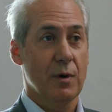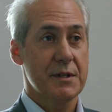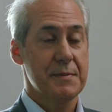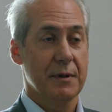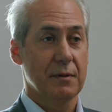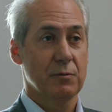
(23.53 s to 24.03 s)
It's
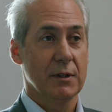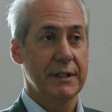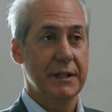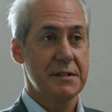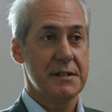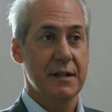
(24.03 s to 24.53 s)
been really
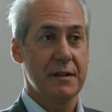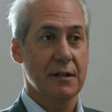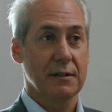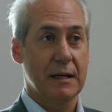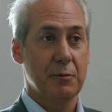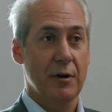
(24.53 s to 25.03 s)
neat to see the
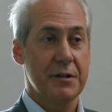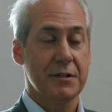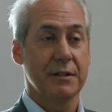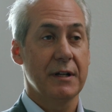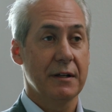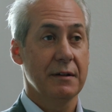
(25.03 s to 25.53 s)

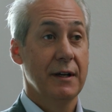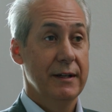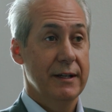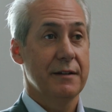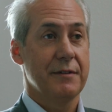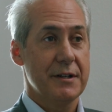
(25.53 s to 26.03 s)
collaboration and
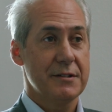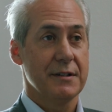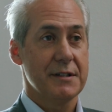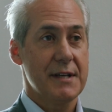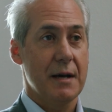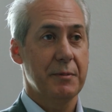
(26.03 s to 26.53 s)
innovation
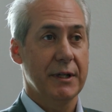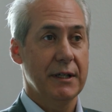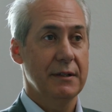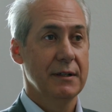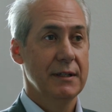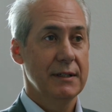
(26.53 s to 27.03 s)
that's happening